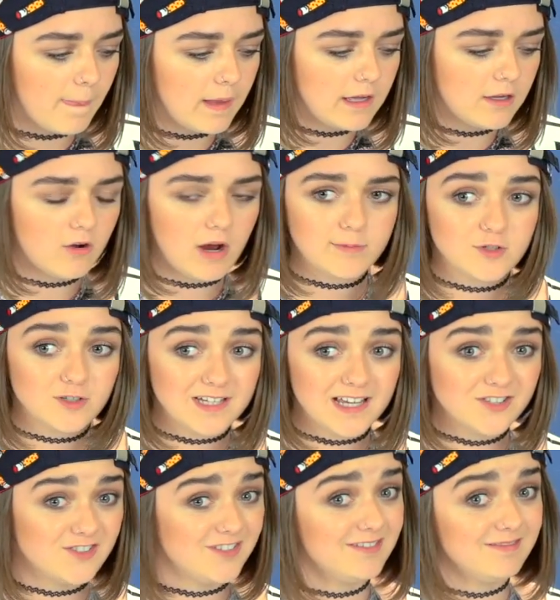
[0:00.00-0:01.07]
it grabbed your
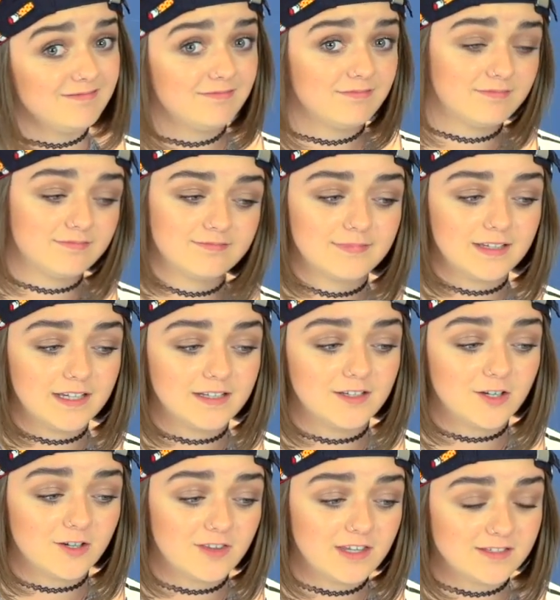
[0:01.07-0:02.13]
attention
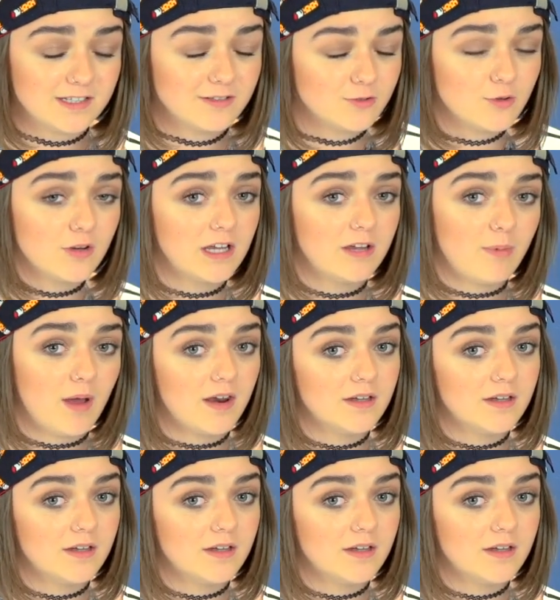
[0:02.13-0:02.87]
and you're still talking about